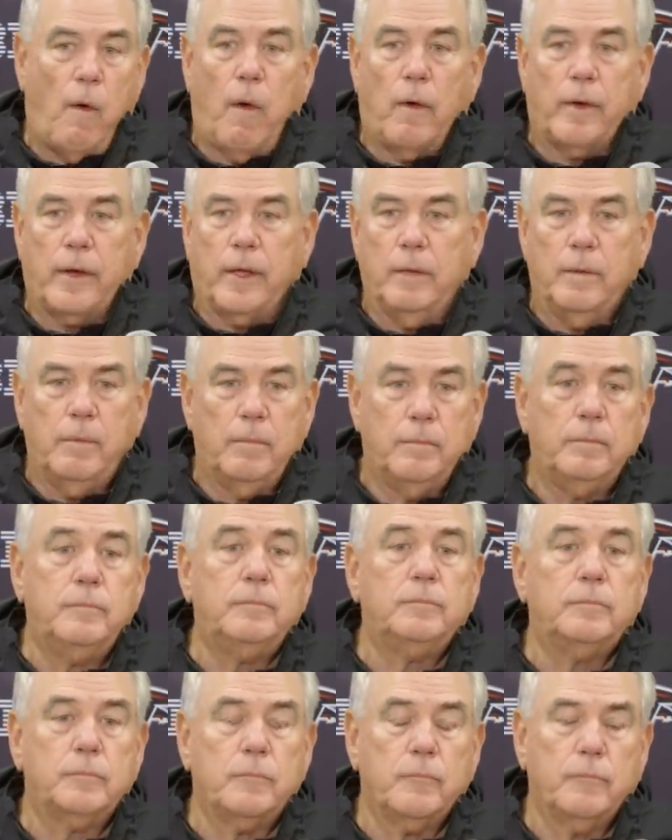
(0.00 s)
Uh,
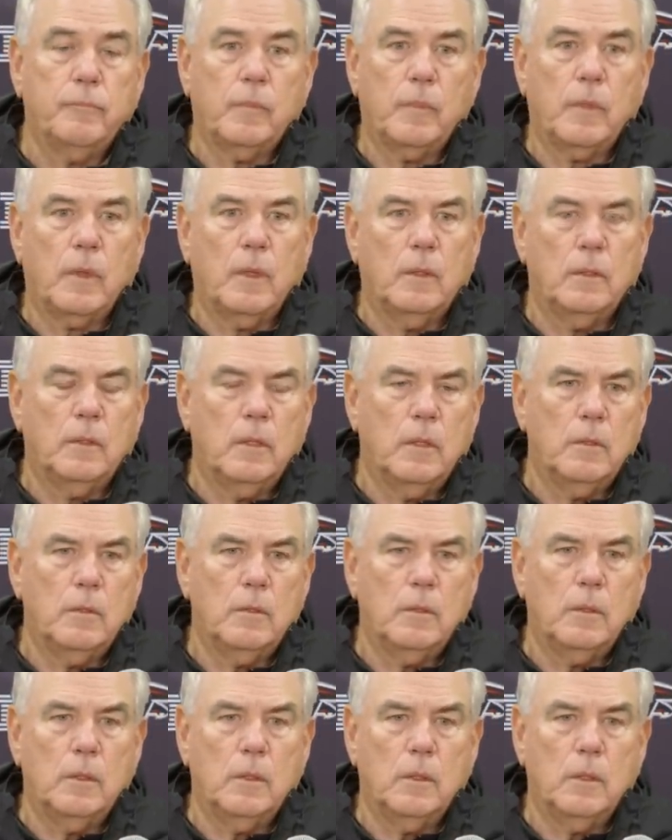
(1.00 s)
Coach, uh, just
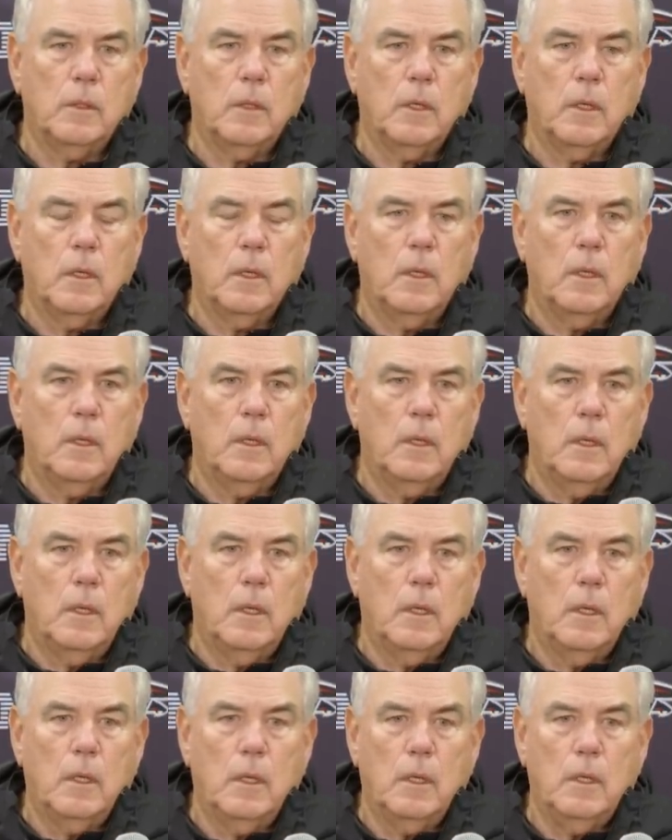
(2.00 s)
um,
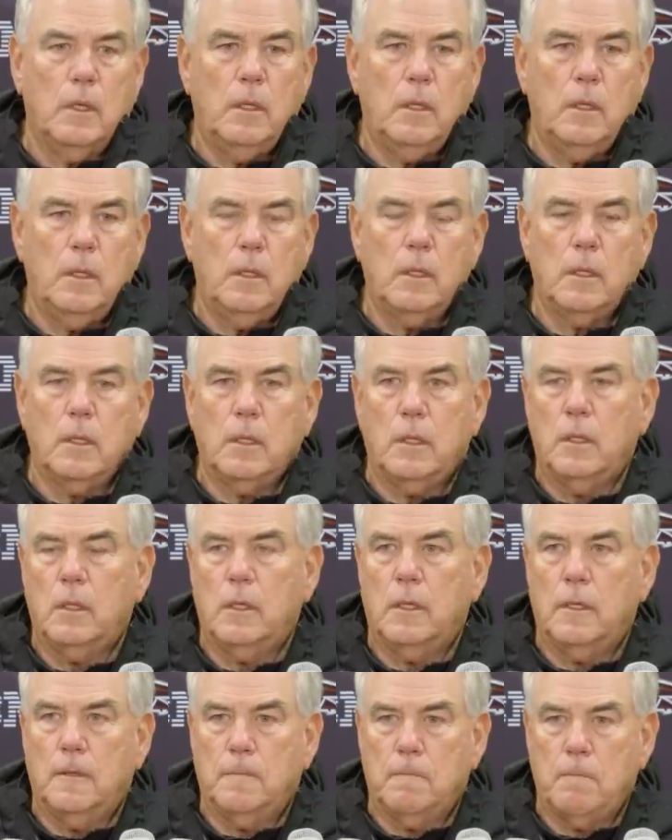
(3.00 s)
uh,
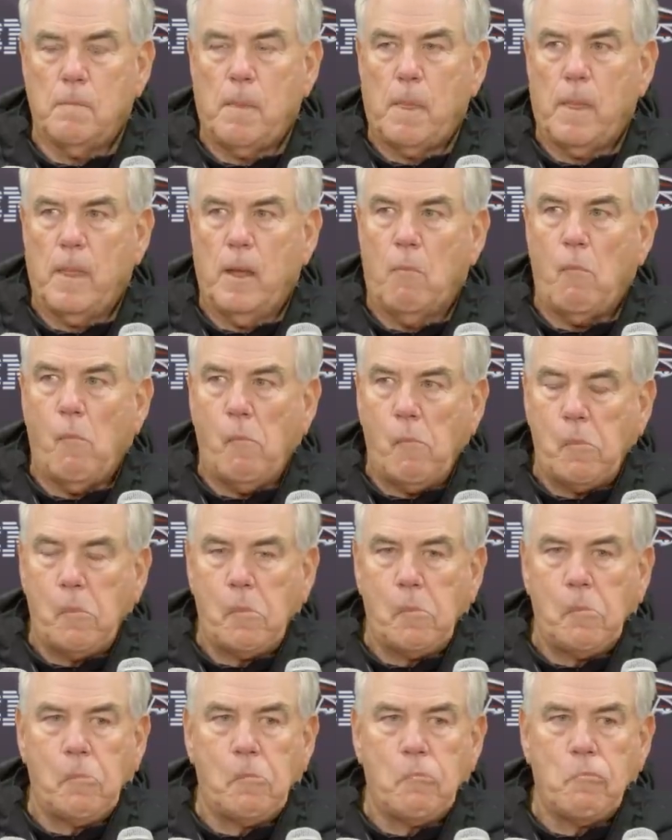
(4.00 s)
defensively, uh, um,
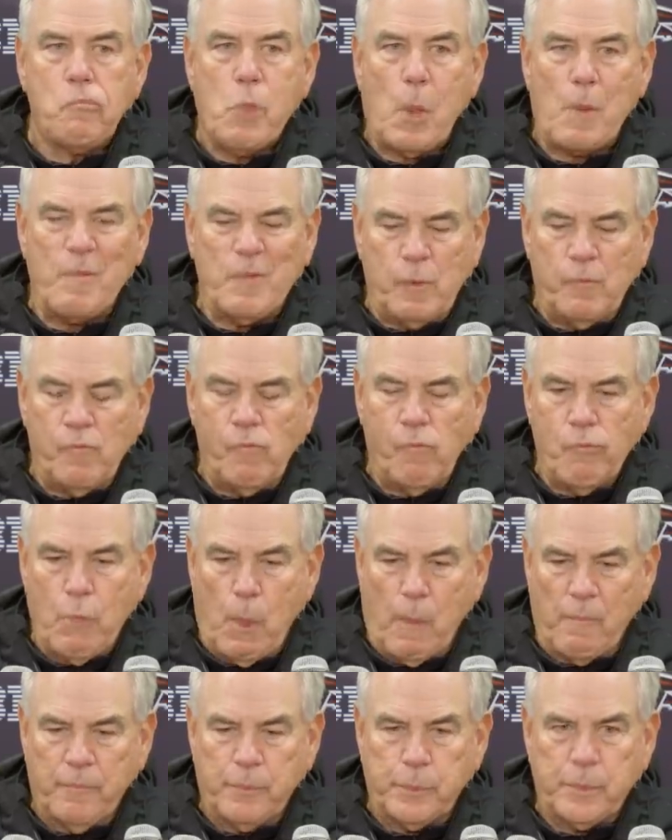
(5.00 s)
how
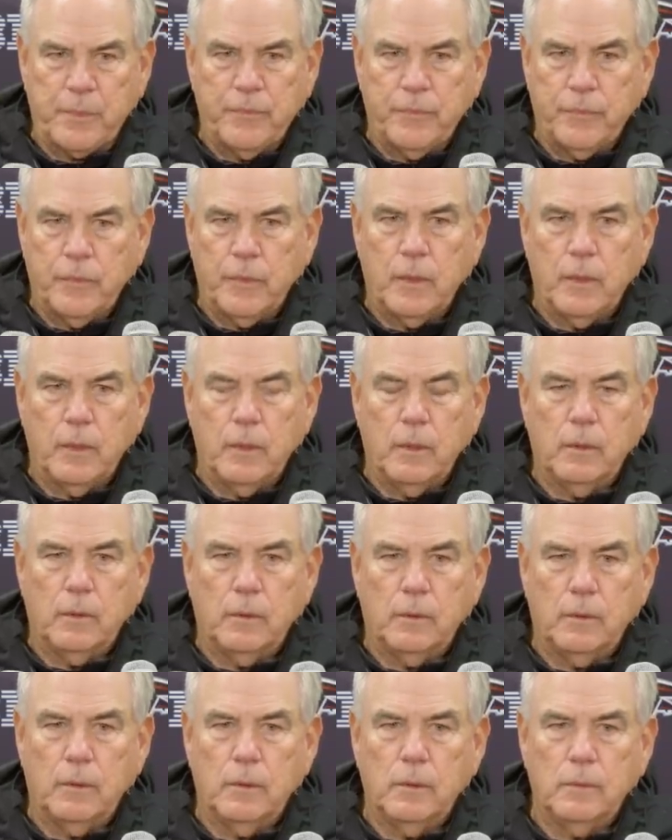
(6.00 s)
do y'all
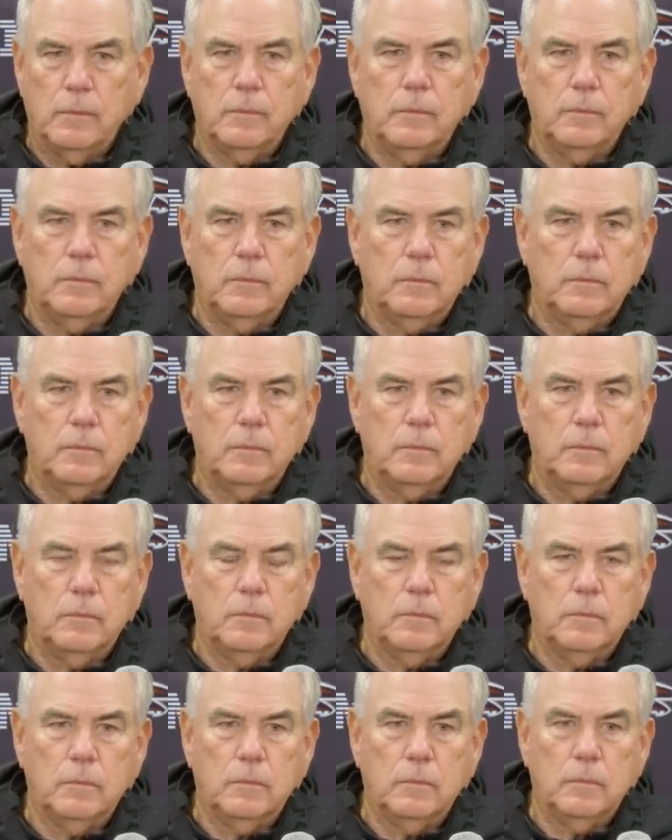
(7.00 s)
treat the missed
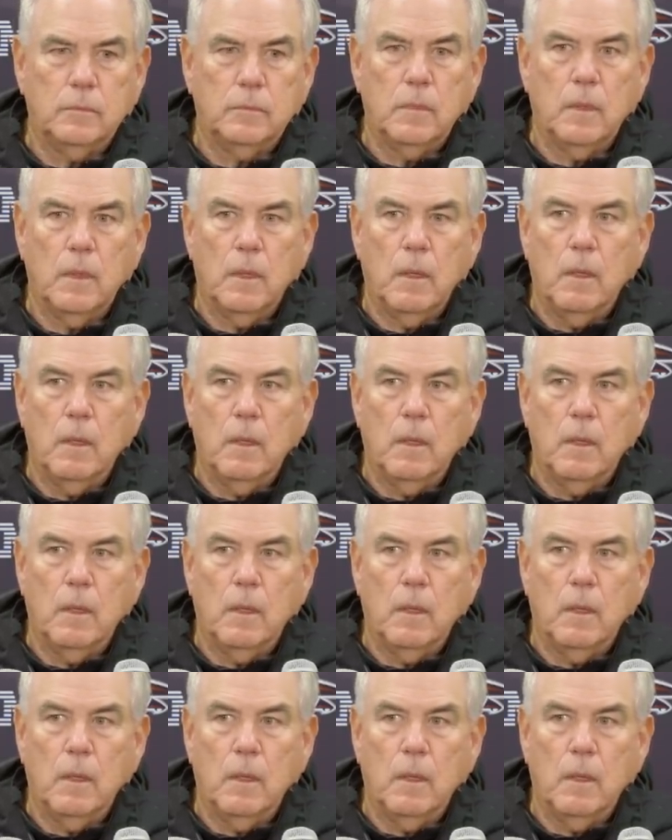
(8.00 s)
tackles here?